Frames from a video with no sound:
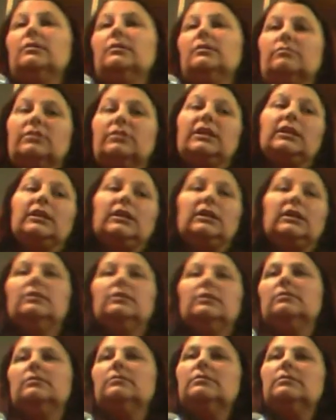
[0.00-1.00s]

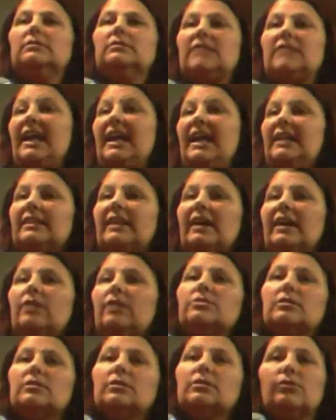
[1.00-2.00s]
really to
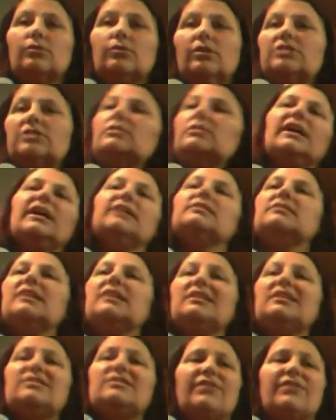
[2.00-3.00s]
8,000 across the United
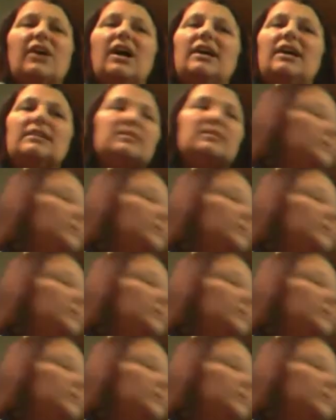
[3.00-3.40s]
States. For us,